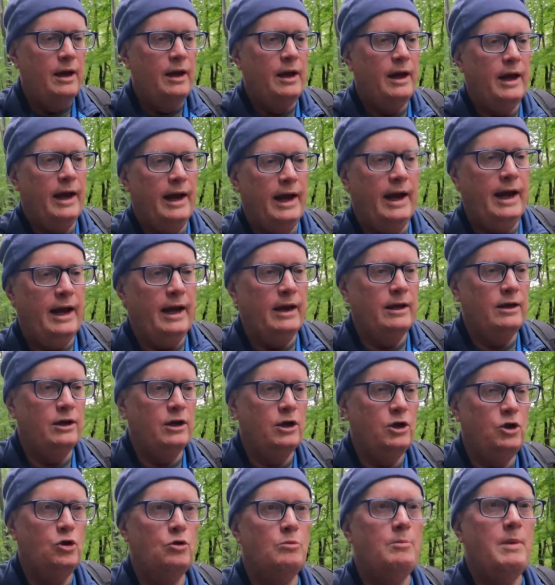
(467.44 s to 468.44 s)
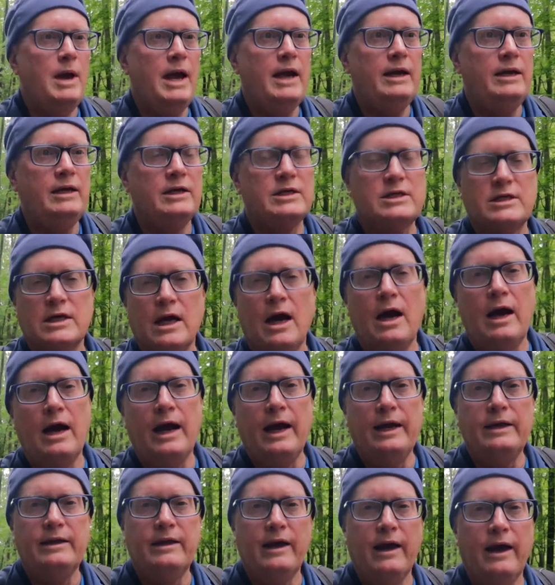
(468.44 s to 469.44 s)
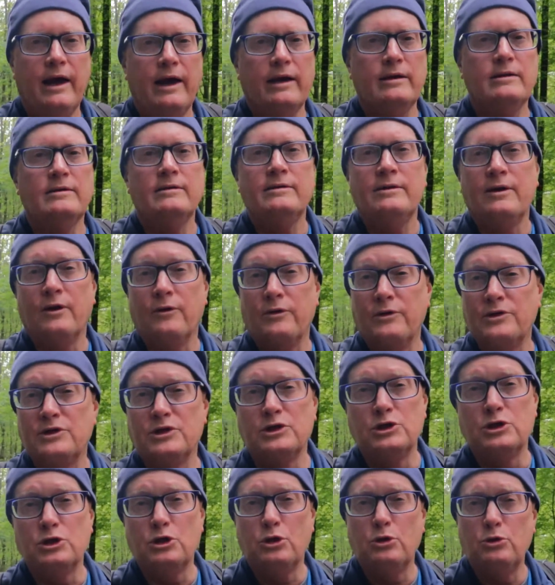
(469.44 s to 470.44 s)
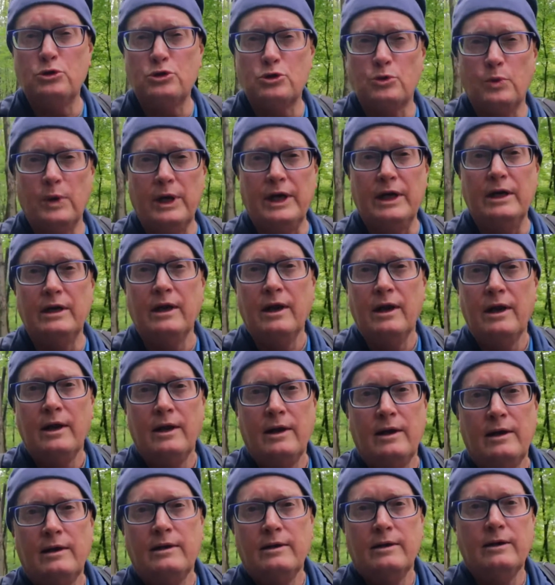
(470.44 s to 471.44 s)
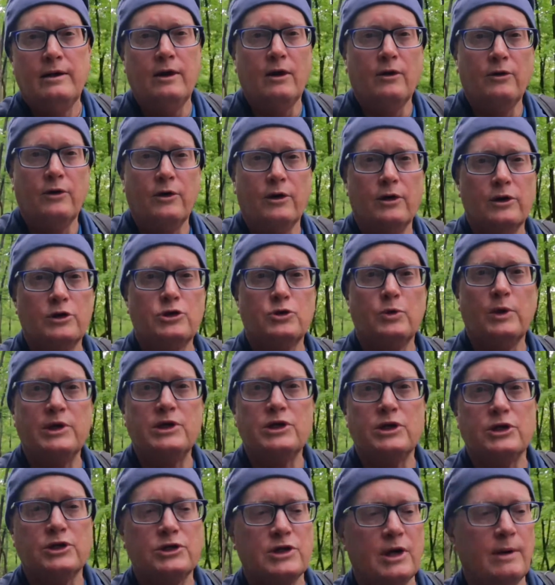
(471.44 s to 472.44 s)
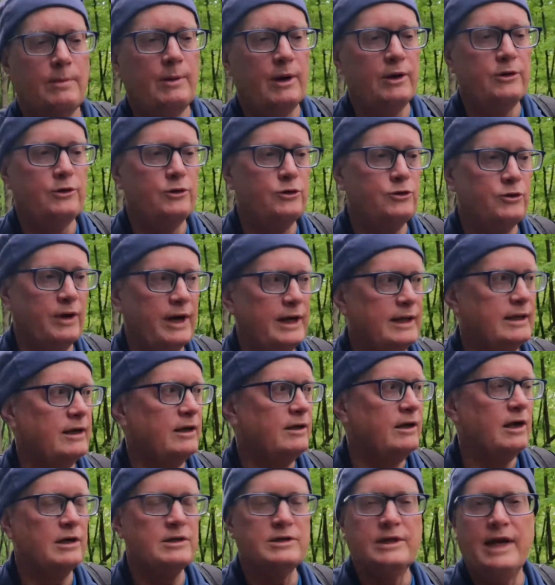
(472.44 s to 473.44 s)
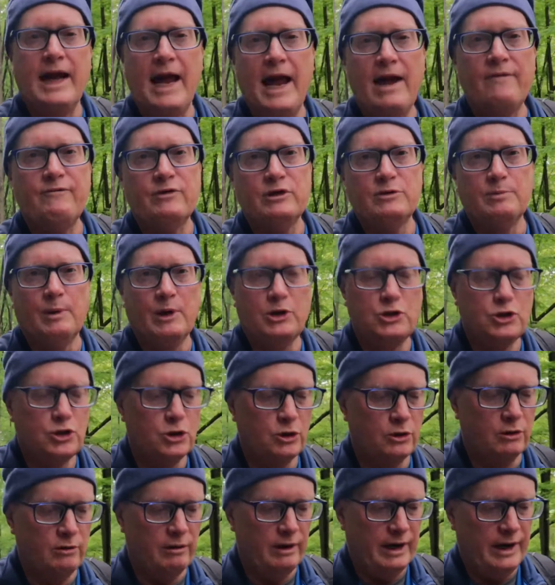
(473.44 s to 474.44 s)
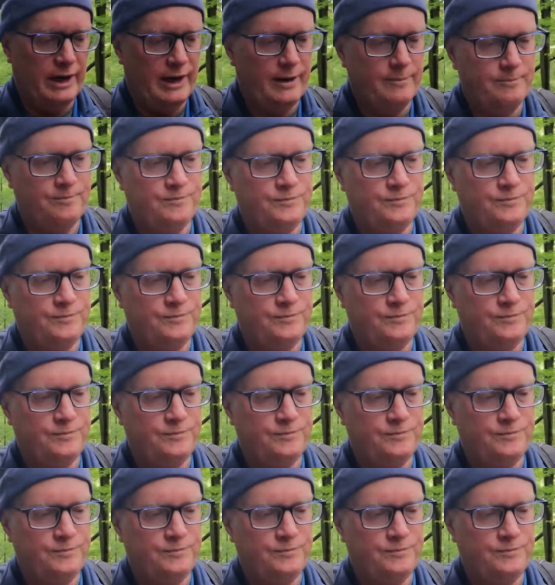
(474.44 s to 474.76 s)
And you may decide that, this is too sweet. You're going to switch to some other drink that doesn't have as much sugar in it.